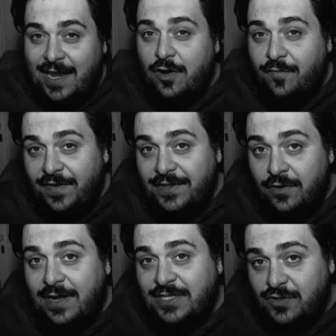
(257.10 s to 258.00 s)
I know
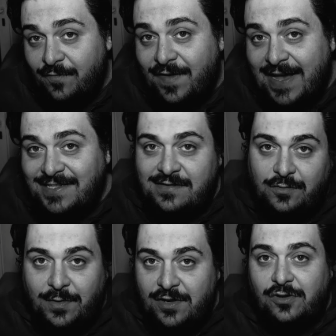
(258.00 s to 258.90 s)
Fedor had some fights
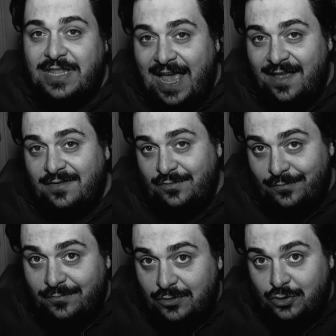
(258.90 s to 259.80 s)
that were not
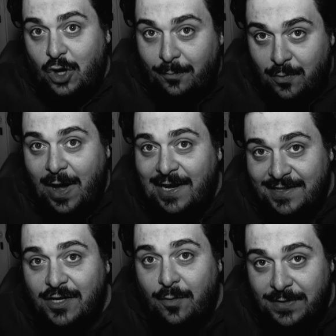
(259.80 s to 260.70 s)
top
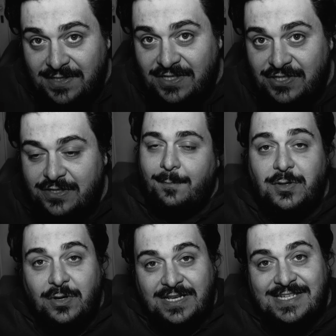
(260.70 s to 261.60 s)
quality competition,
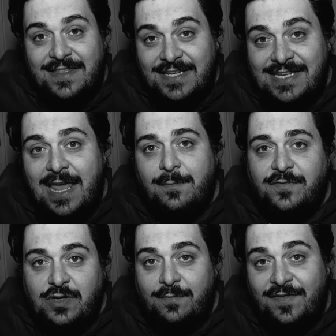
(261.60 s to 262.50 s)
but you can say the same of
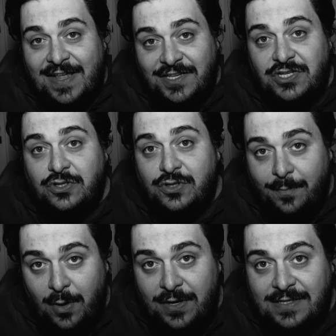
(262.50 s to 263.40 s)
some of Anderson's
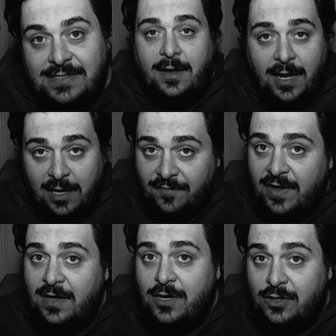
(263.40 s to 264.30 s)
opponents.
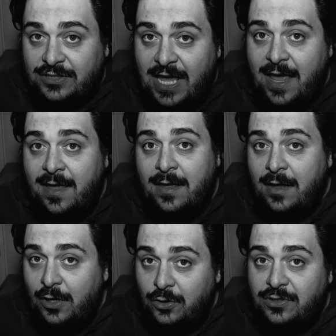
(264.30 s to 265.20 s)
Irving, Cote,
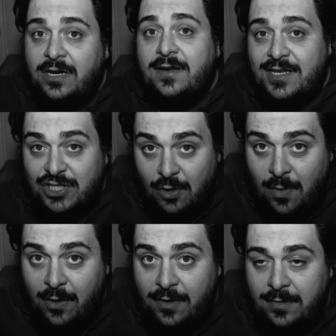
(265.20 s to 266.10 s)
Luther, and so
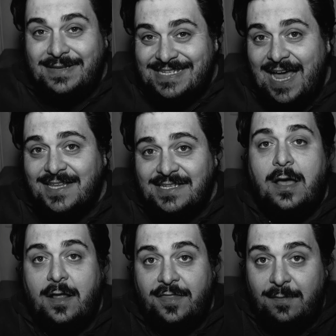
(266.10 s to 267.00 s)
on. Besides,
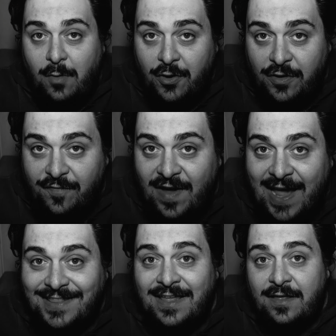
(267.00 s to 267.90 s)
the more you
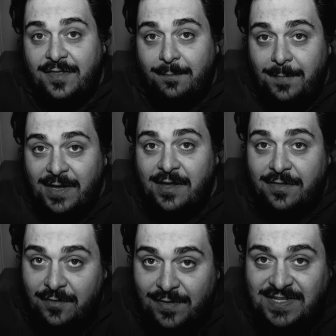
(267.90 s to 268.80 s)
fight, the bigger
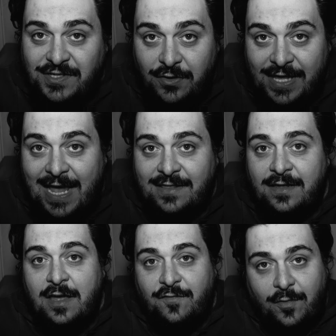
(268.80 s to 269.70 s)
the risk you get
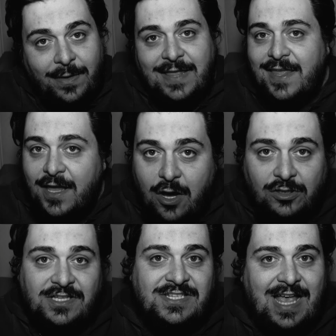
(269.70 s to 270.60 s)
from getting
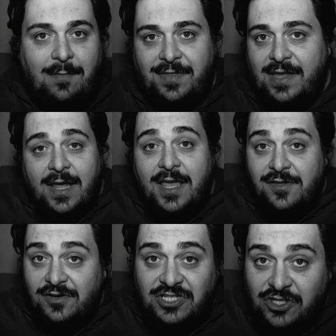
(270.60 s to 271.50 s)
caught in something.
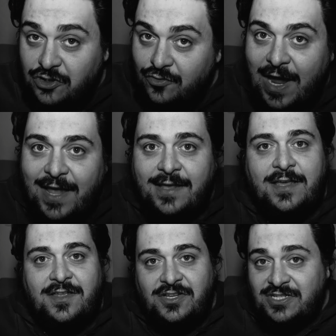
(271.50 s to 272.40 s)
Either it's a strike,
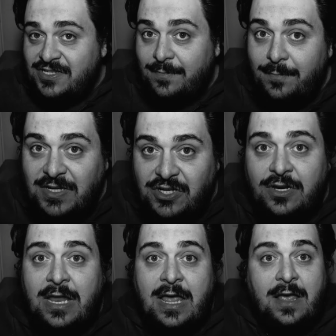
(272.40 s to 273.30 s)
either it's a
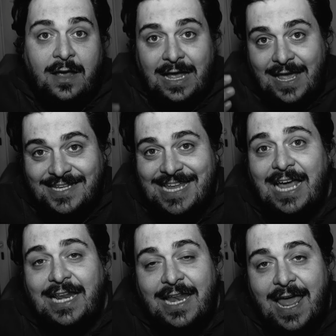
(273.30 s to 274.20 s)
submission,
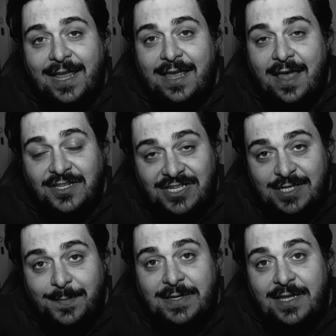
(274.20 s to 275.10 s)
exactly like
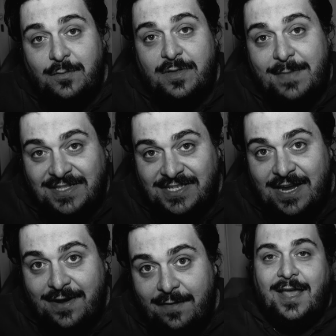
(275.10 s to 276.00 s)
GSP did with Matt
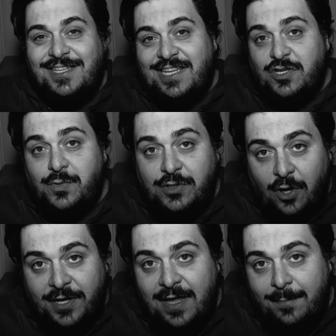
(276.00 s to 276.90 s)
Serra. Since we're
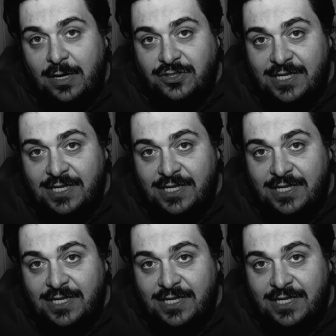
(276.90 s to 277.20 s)
talking about